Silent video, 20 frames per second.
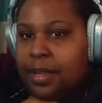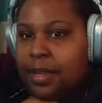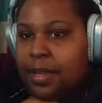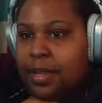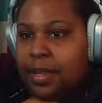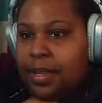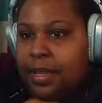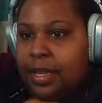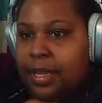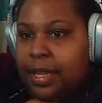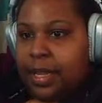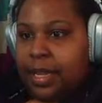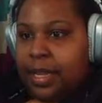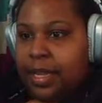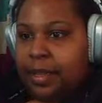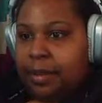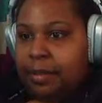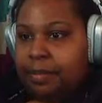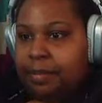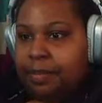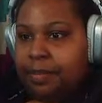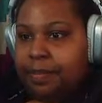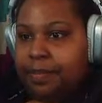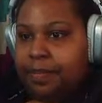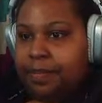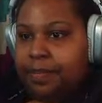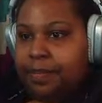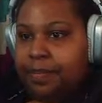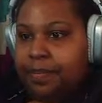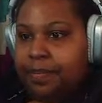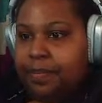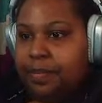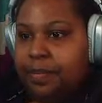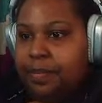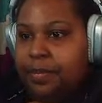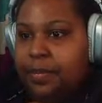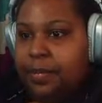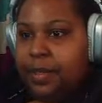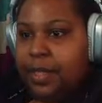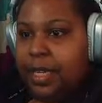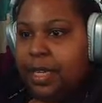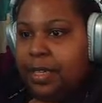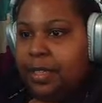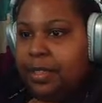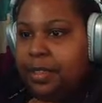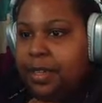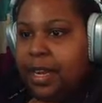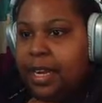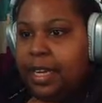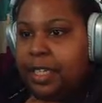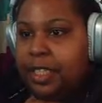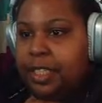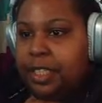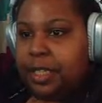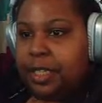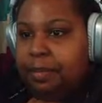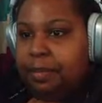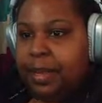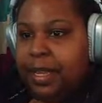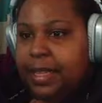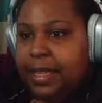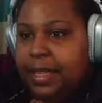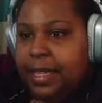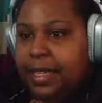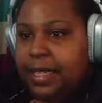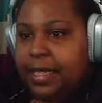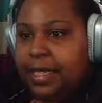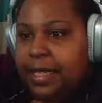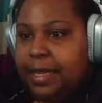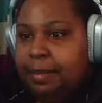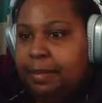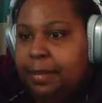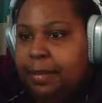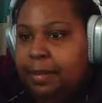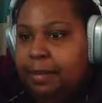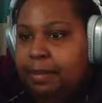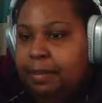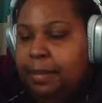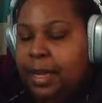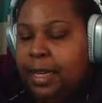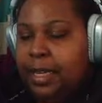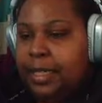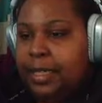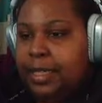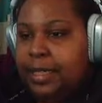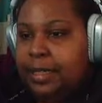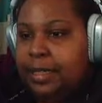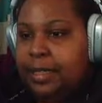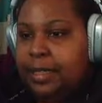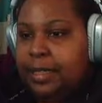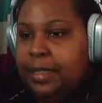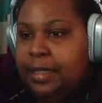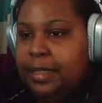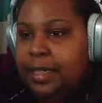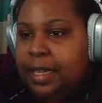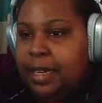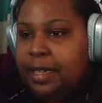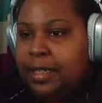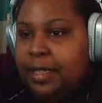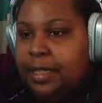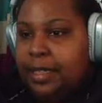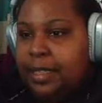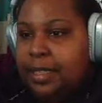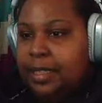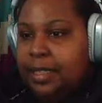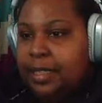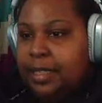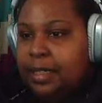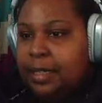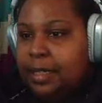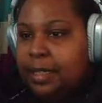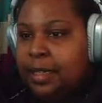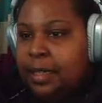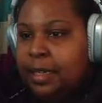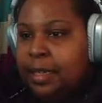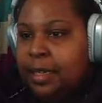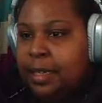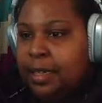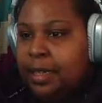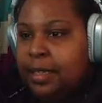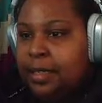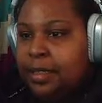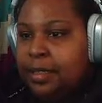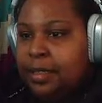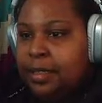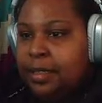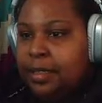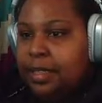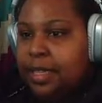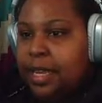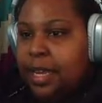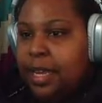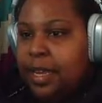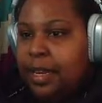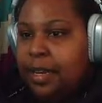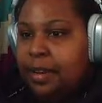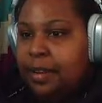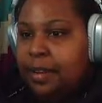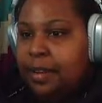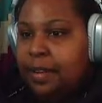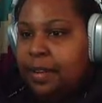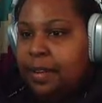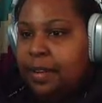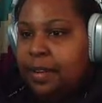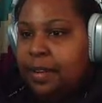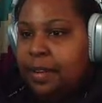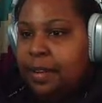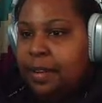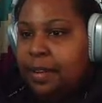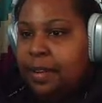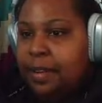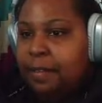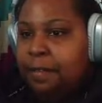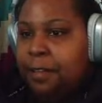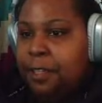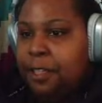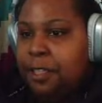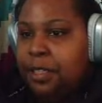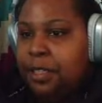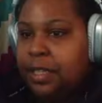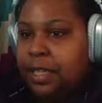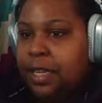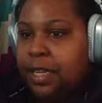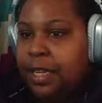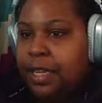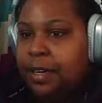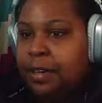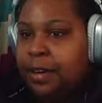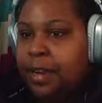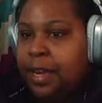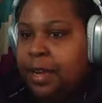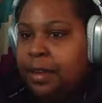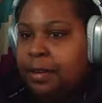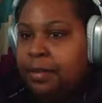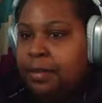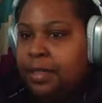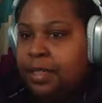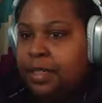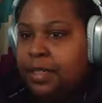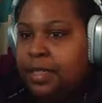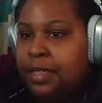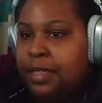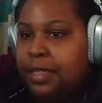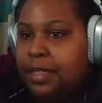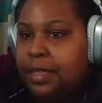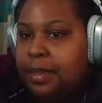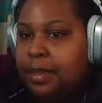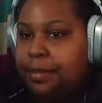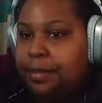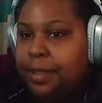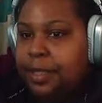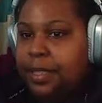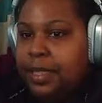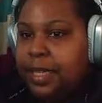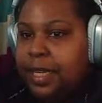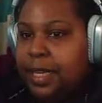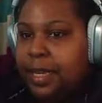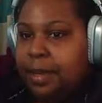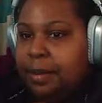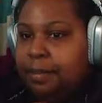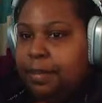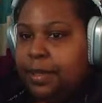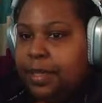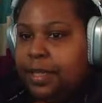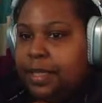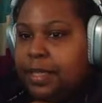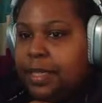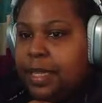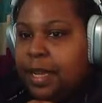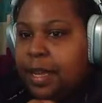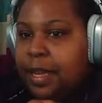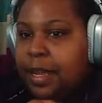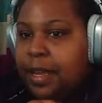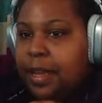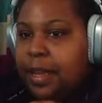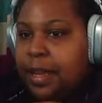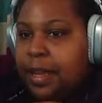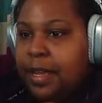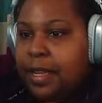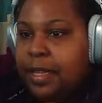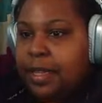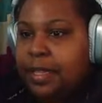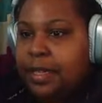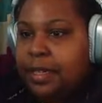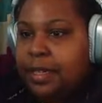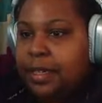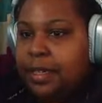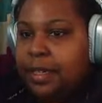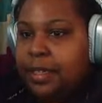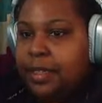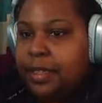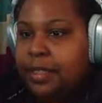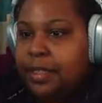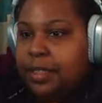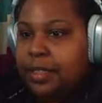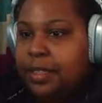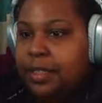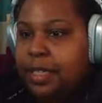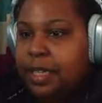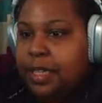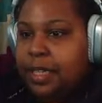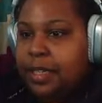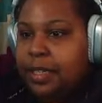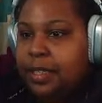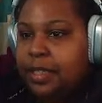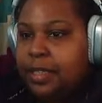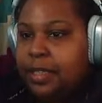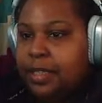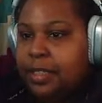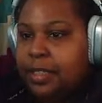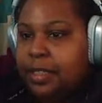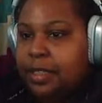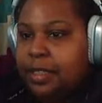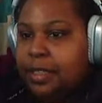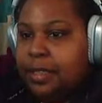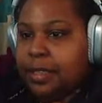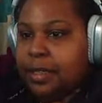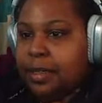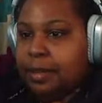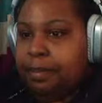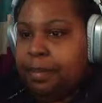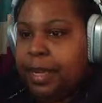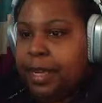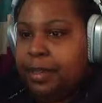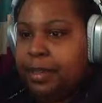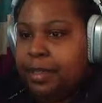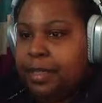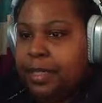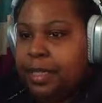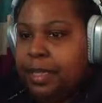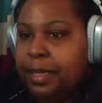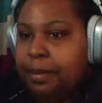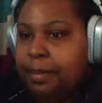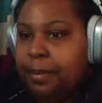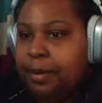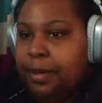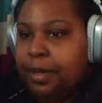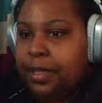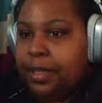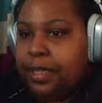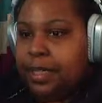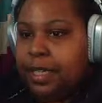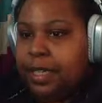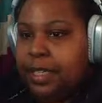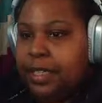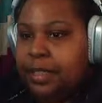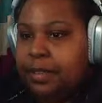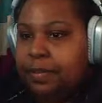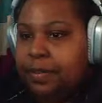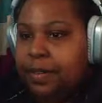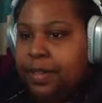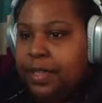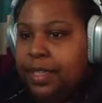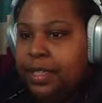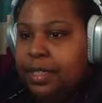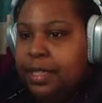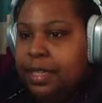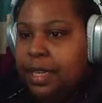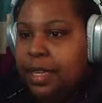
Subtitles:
Okay. Interaction methods and modality. Users can efficiently interact with the system using inputs of their choosing, such as mouse, keyboard, touch, voice.